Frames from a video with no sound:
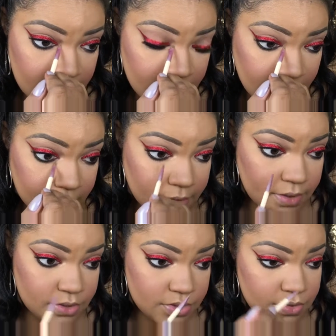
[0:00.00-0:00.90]
not like
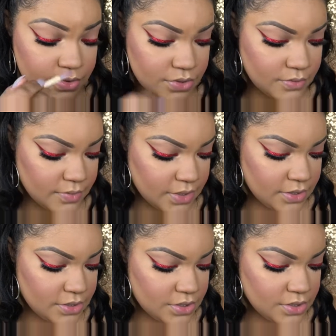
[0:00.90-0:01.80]
too
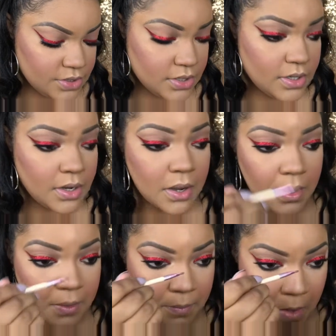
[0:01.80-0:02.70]
much.
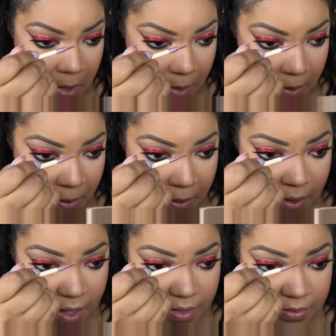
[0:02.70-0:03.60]

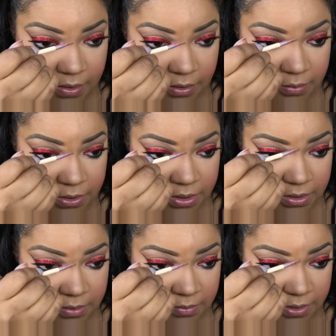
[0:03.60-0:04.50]
And then I'll put it in
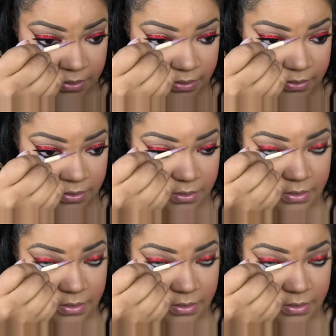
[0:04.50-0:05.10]
the middle